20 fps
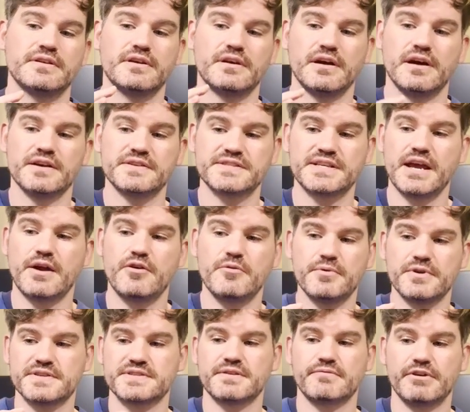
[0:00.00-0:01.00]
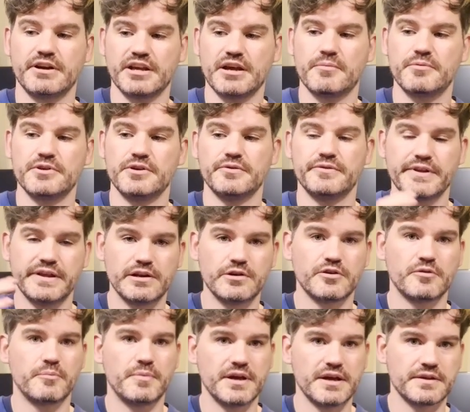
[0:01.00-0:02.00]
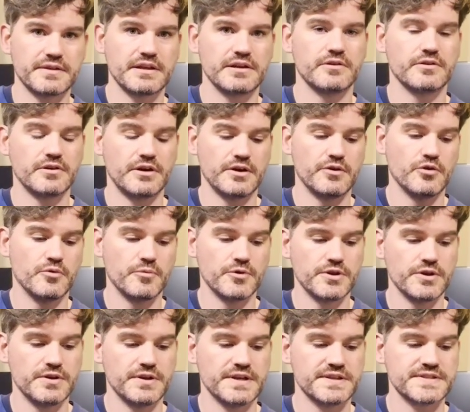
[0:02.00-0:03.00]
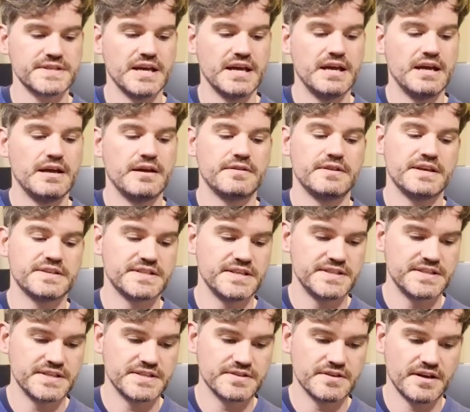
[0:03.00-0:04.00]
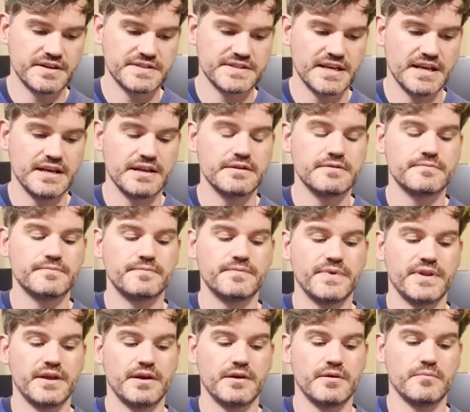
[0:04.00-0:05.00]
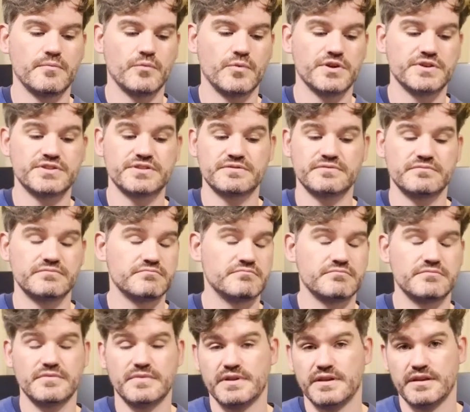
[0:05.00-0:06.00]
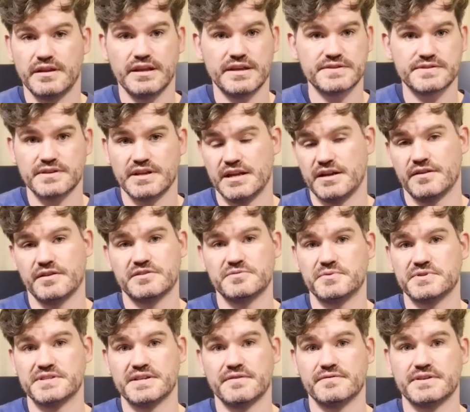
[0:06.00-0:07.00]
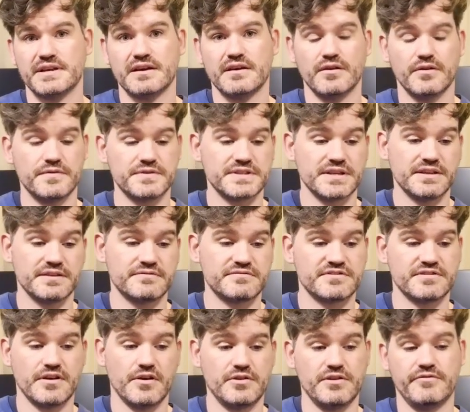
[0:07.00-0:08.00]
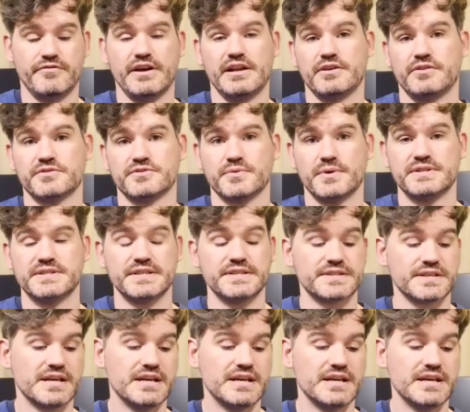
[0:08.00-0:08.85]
are scary because they're running up at you and they look big and they look like normal units. Their CC's 19, which isn't anything to be sniffed at. Obviously, it's only failing on 20s.